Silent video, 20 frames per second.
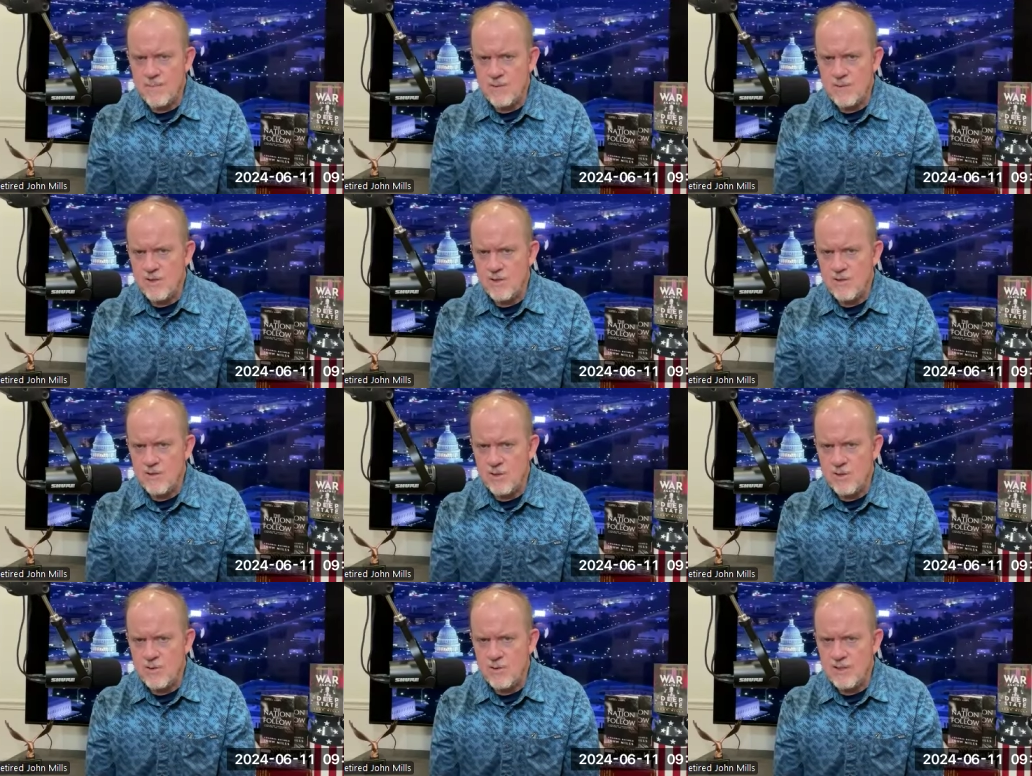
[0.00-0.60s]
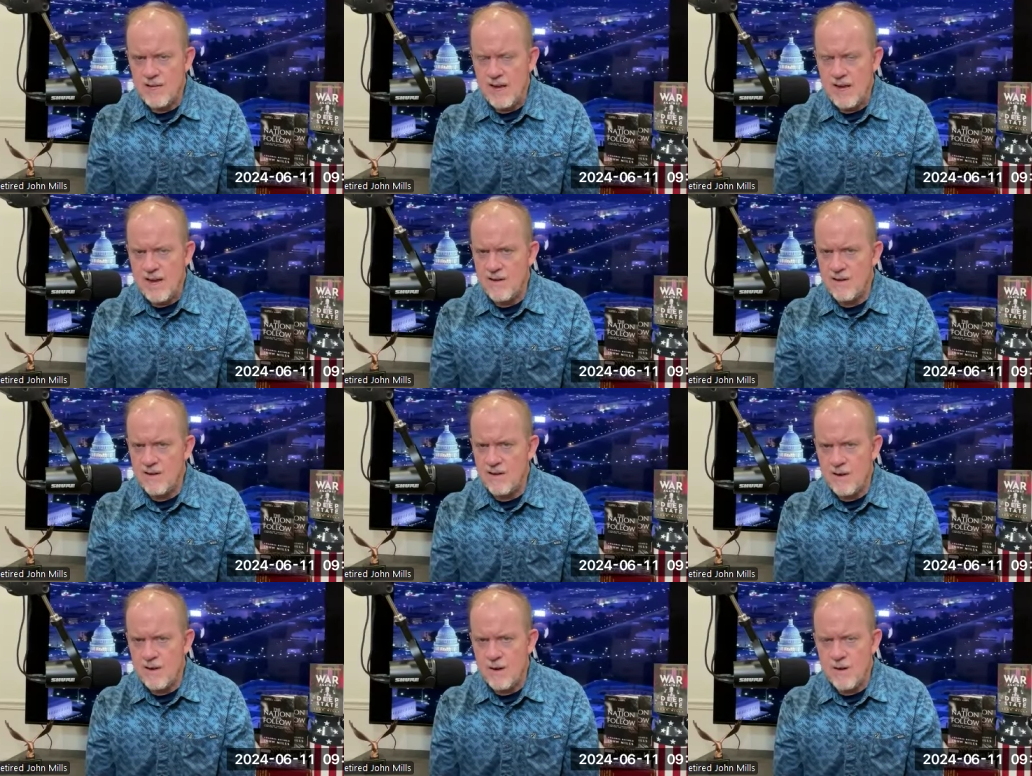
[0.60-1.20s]
But they're doing that
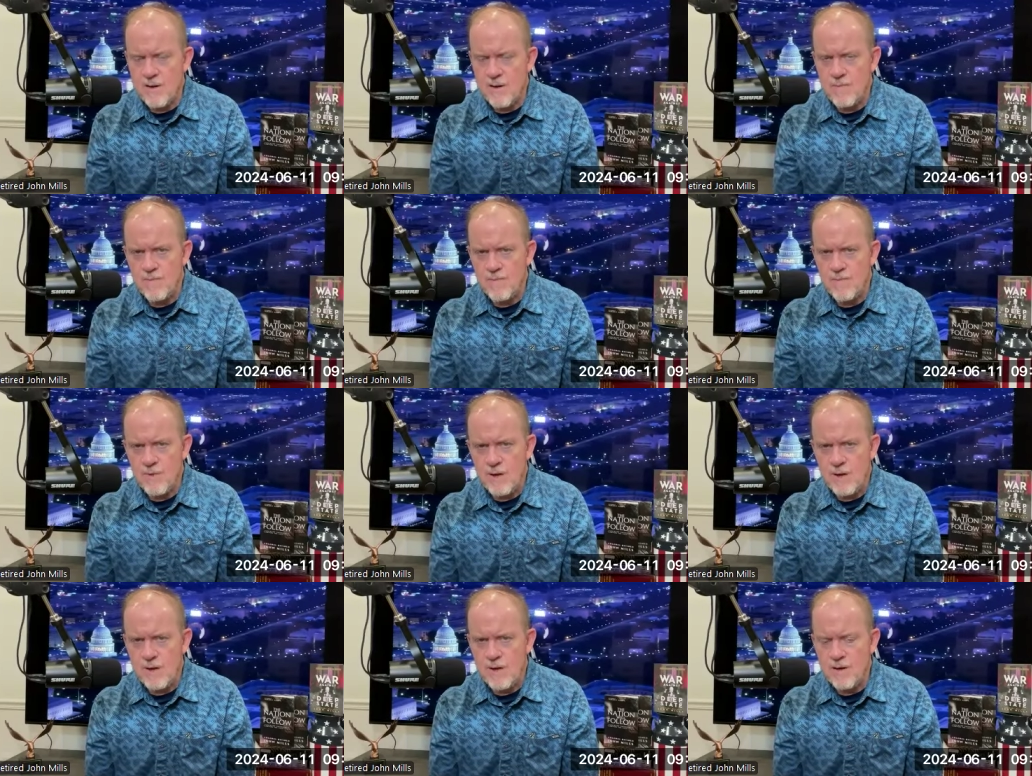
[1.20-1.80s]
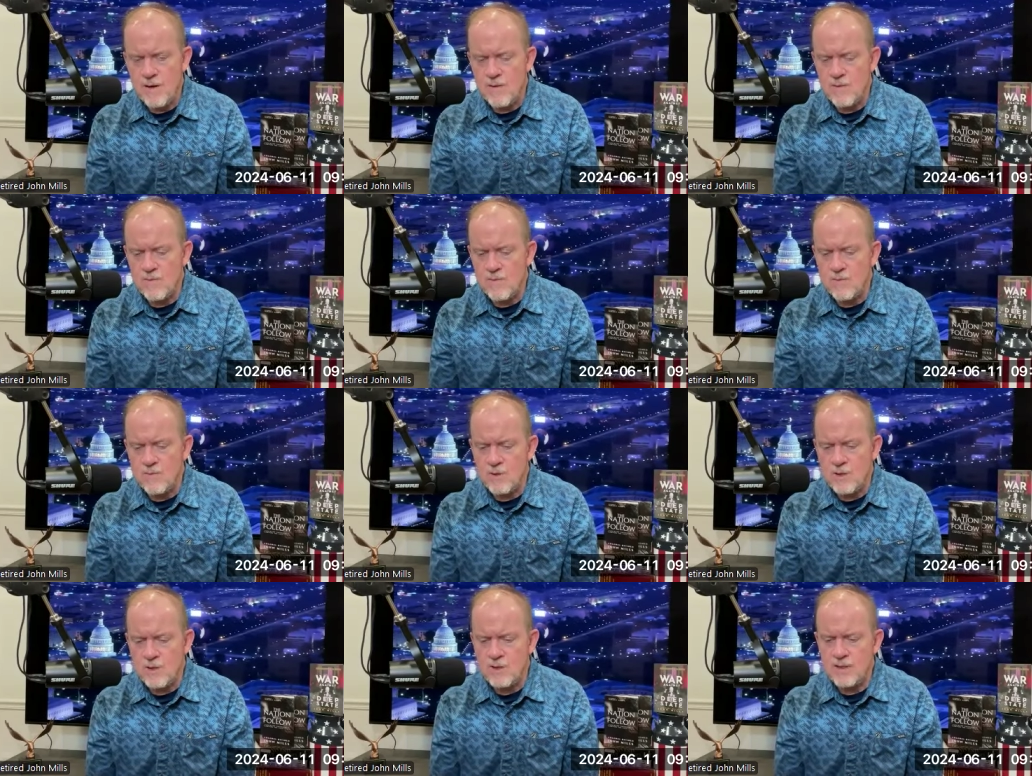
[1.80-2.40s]
um, uh, uh, uh, uh,
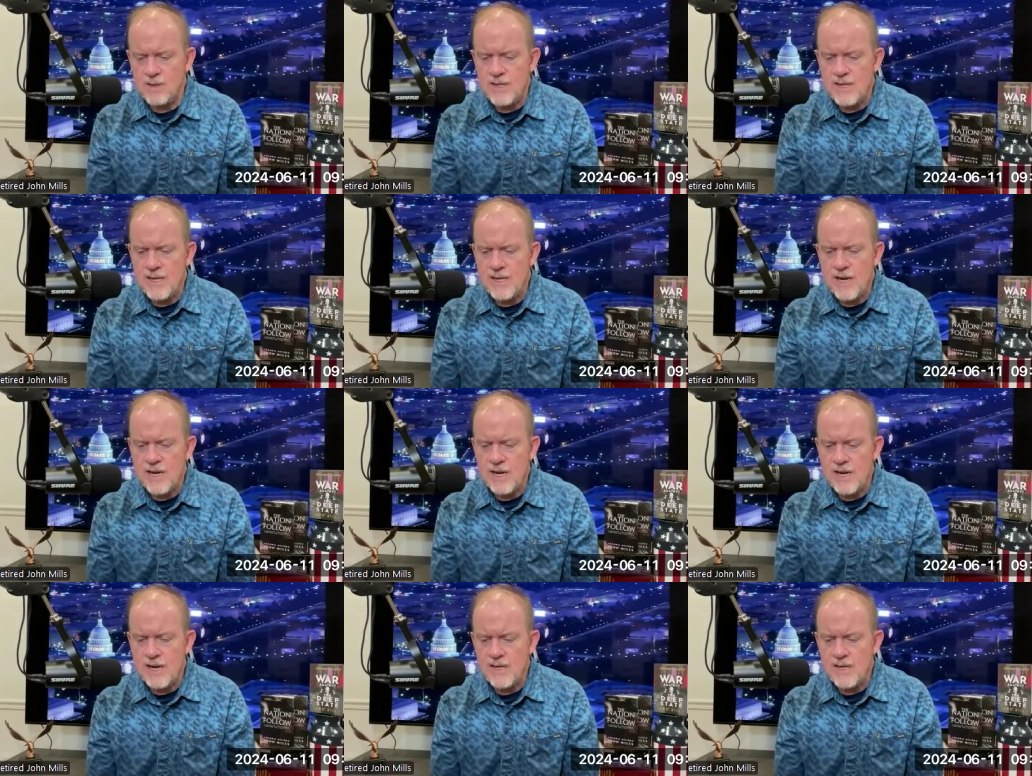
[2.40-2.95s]
really